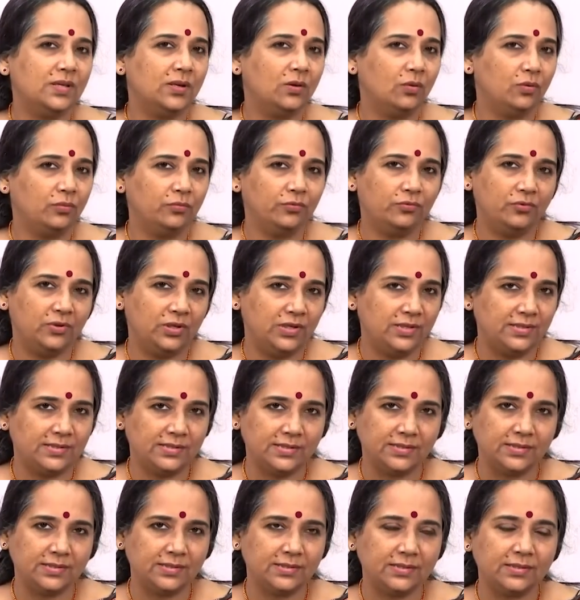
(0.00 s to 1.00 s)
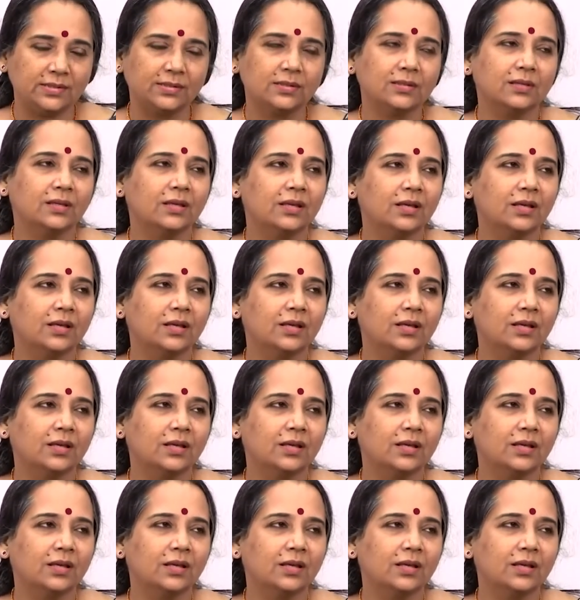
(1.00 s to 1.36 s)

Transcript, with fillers: around phrases,